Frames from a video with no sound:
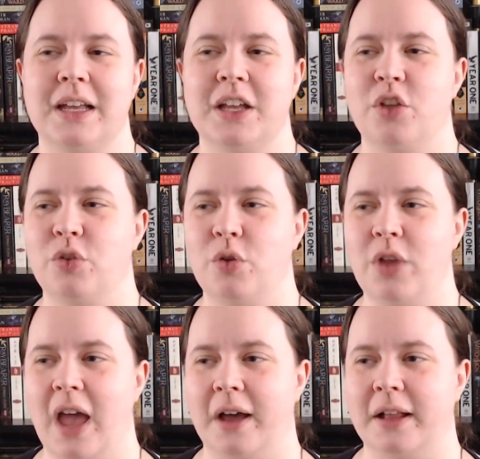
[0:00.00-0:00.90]
So
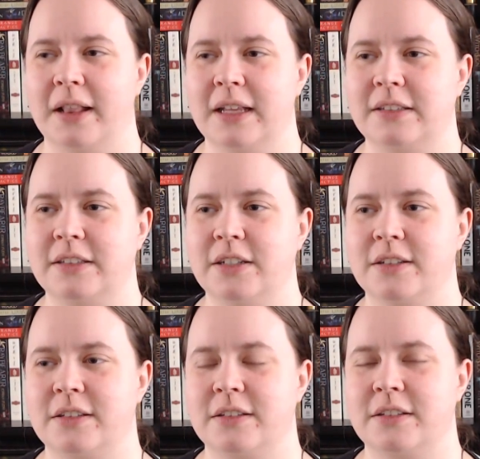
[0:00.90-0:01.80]
yeah, let's
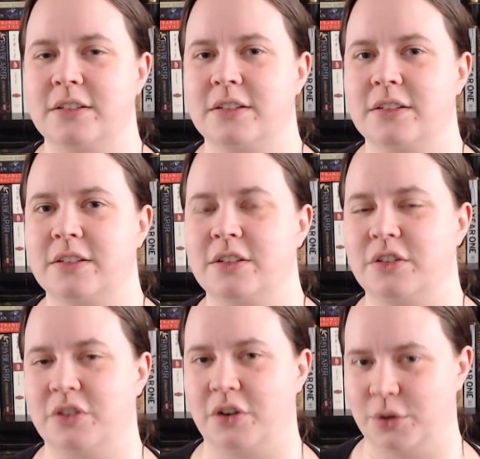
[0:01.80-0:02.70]
just
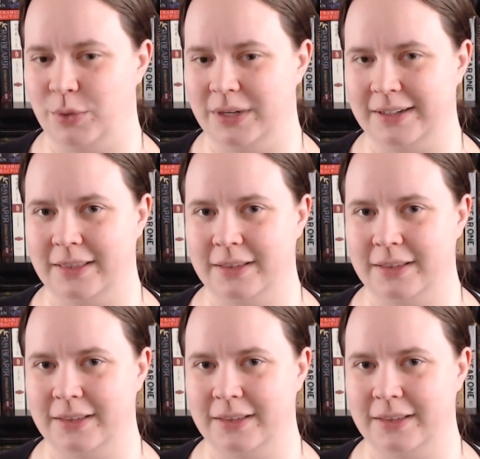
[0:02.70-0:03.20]
start with it.